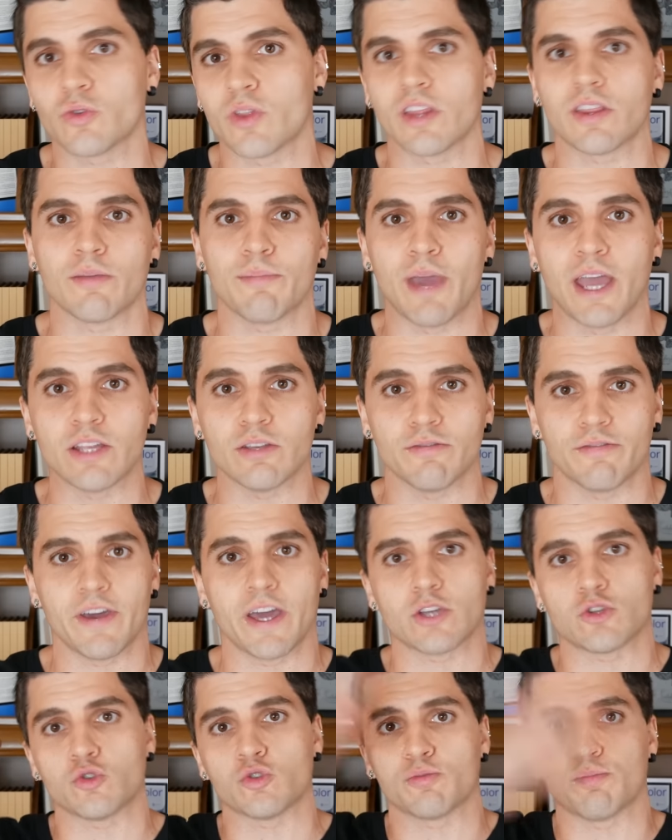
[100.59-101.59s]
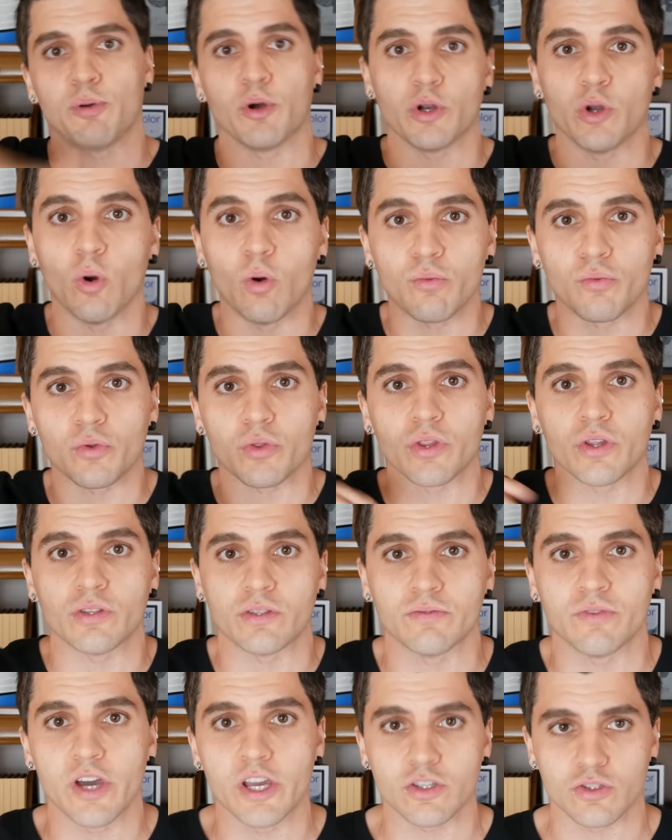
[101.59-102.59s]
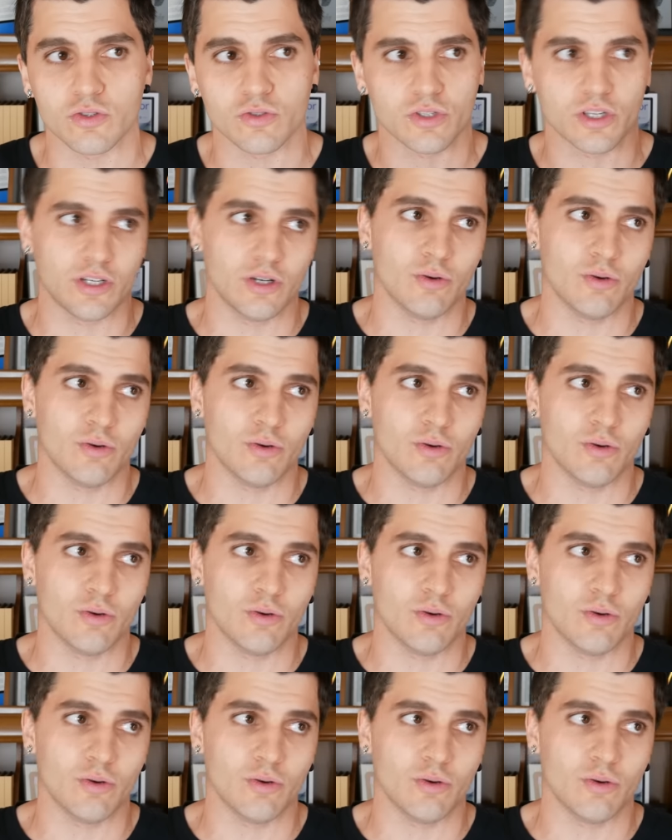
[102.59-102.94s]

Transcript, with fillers: that the manufacturers put over the device and say,